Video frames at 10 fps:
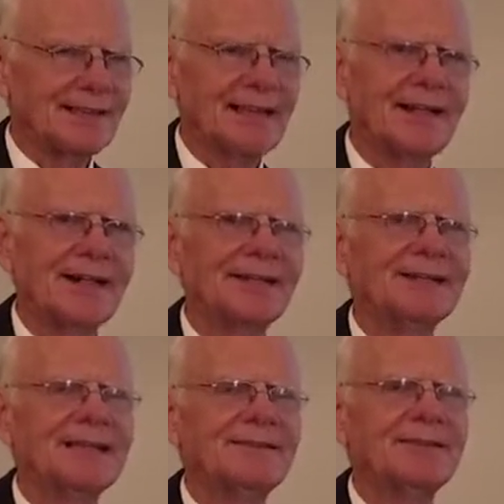that God
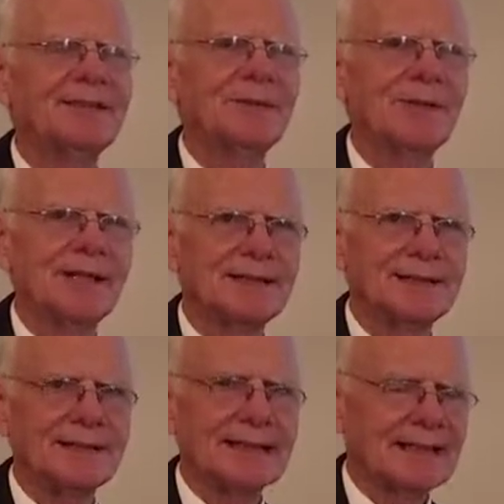has given to
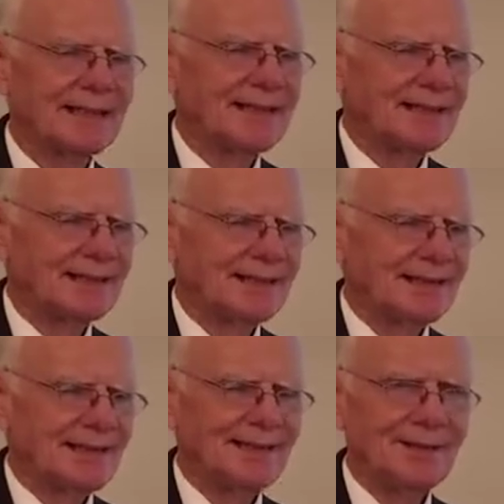us:
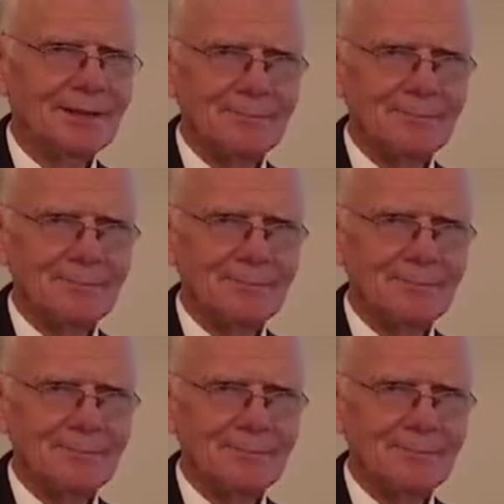you